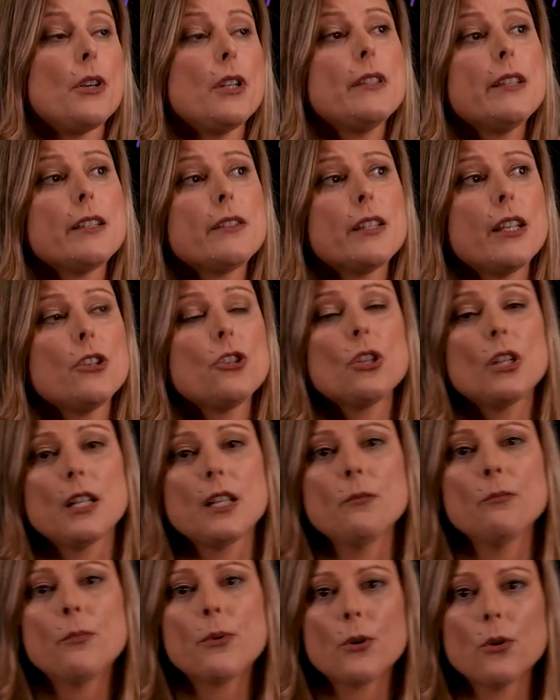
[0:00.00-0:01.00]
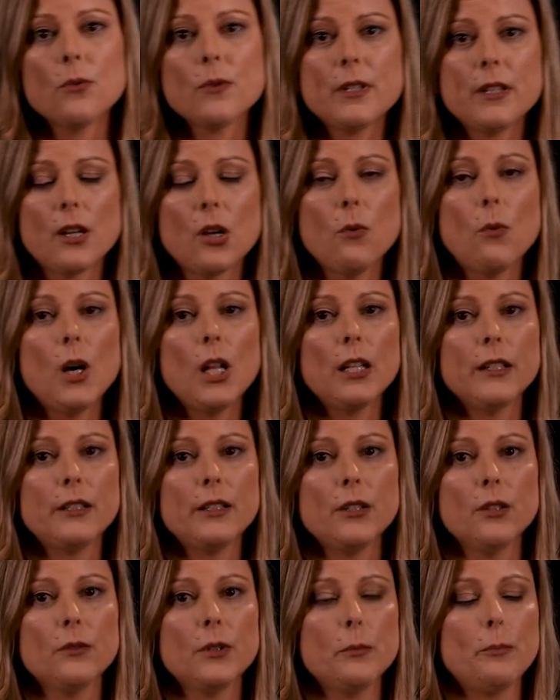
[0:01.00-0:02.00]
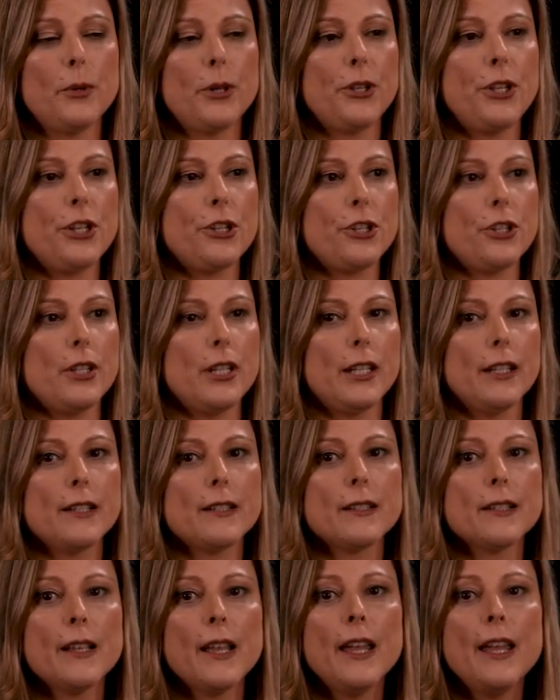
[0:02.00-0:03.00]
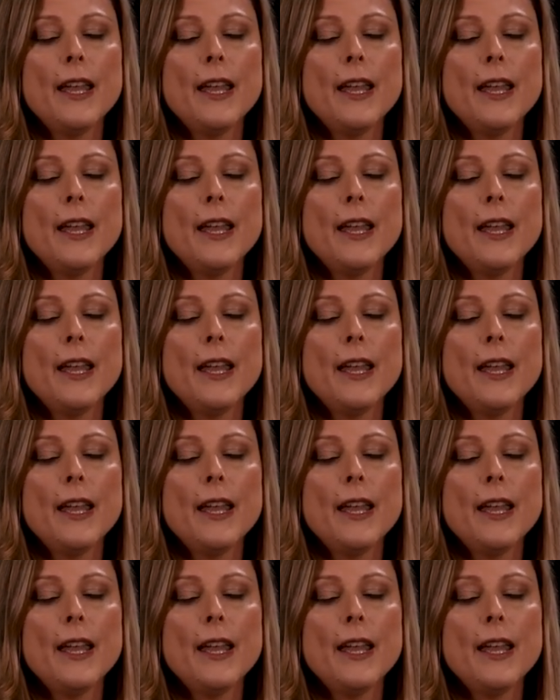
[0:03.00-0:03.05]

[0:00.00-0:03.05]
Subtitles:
It essentially improves the quality of the partitionings.